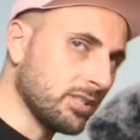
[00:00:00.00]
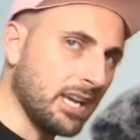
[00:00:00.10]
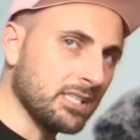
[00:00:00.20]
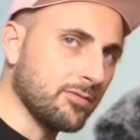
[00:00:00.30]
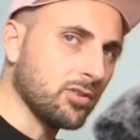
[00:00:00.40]

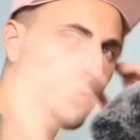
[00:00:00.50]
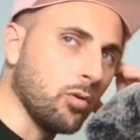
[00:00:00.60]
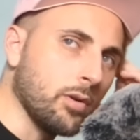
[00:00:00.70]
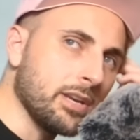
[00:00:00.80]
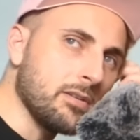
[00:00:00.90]
case for the
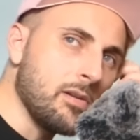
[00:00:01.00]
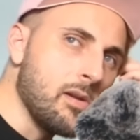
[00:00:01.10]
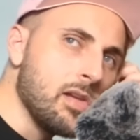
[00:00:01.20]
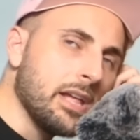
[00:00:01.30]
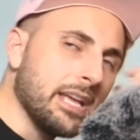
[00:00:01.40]
coin,
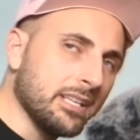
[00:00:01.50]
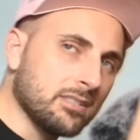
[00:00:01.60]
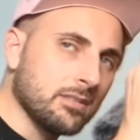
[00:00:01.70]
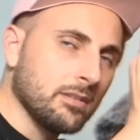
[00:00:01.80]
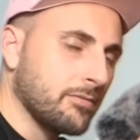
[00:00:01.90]

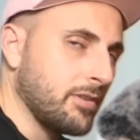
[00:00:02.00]
it's,